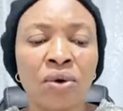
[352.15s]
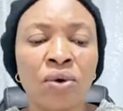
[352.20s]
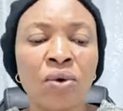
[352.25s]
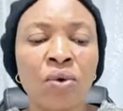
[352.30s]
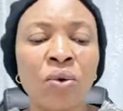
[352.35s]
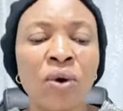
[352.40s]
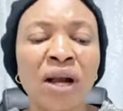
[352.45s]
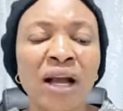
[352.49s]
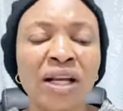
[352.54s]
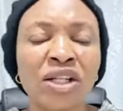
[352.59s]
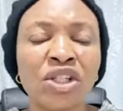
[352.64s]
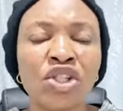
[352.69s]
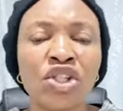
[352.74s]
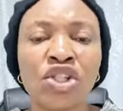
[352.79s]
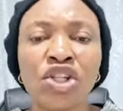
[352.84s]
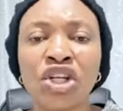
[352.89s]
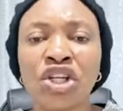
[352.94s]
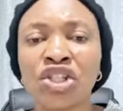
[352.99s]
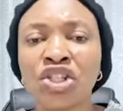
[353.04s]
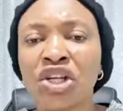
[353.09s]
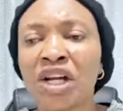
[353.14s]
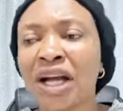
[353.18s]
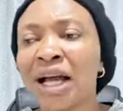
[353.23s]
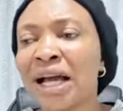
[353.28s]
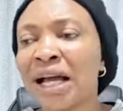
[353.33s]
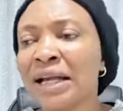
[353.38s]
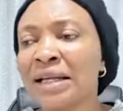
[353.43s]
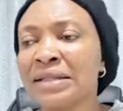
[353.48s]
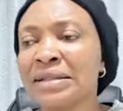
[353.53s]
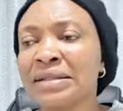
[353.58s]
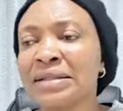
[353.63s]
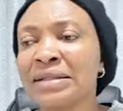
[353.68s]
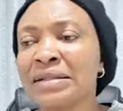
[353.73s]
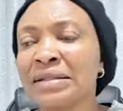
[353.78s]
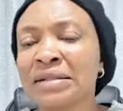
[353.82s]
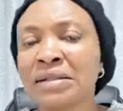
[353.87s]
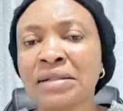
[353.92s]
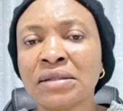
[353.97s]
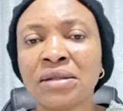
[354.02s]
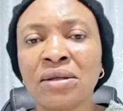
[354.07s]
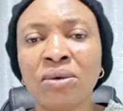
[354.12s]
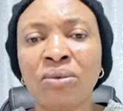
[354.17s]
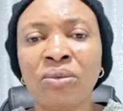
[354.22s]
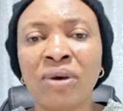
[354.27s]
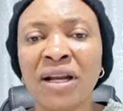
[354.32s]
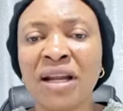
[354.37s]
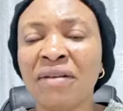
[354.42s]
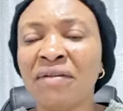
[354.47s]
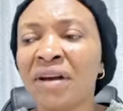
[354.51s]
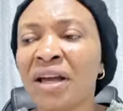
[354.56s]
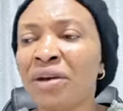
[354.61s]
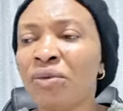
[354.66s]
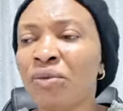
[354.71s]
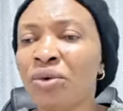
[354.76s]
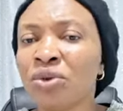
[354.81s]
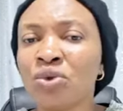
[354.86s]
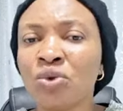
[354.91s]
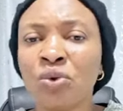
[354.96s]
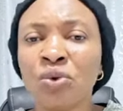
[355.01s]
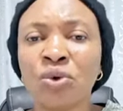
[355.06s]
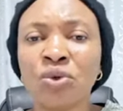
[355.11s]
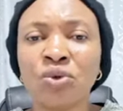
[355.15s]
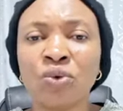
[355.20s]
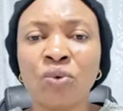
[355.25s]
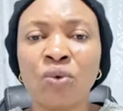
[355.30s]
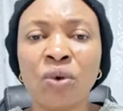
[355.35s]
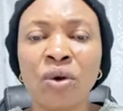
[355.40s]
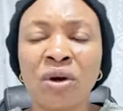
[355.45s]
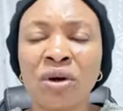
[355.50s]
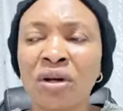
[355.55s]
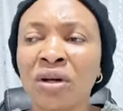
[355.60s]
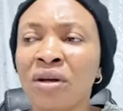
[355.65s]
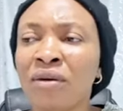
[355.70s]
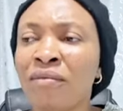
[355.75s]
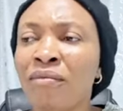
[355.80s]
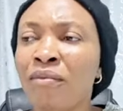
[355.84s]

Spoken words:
who can change cars whenever he wants to go to work.